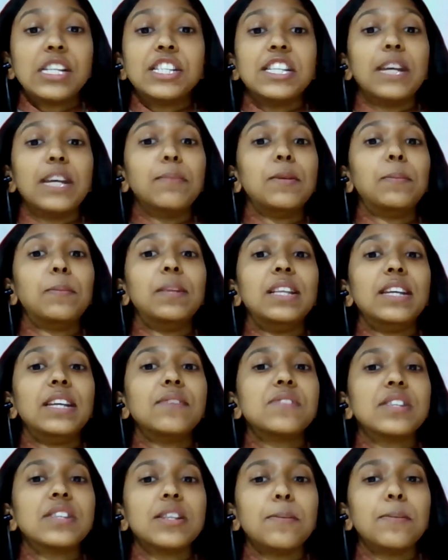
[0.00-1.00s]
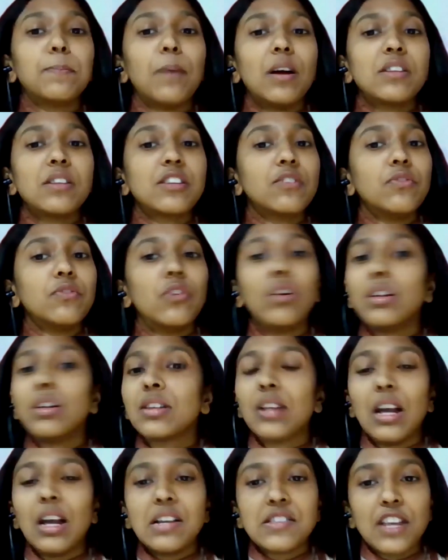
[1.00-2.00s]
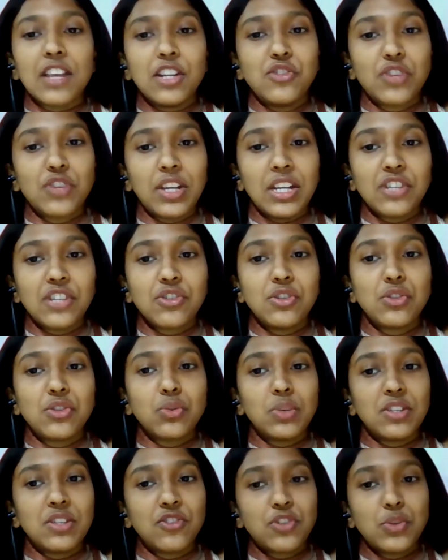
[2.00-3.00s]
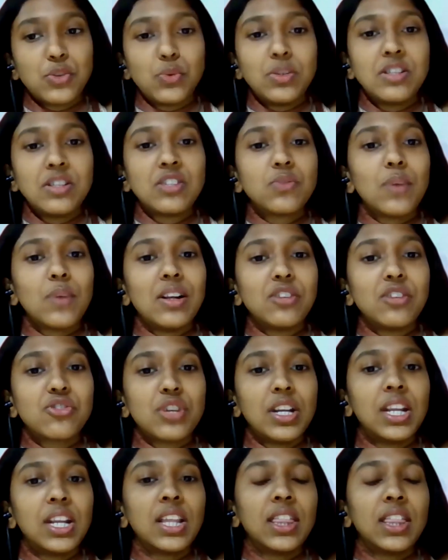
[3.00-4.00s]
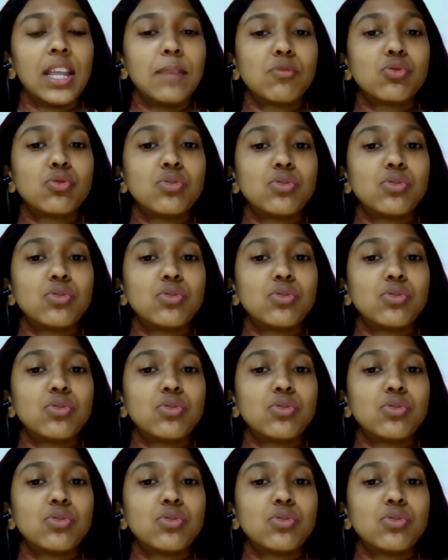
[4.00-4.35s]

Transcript: DME believes in imparting world-class education to its students while training them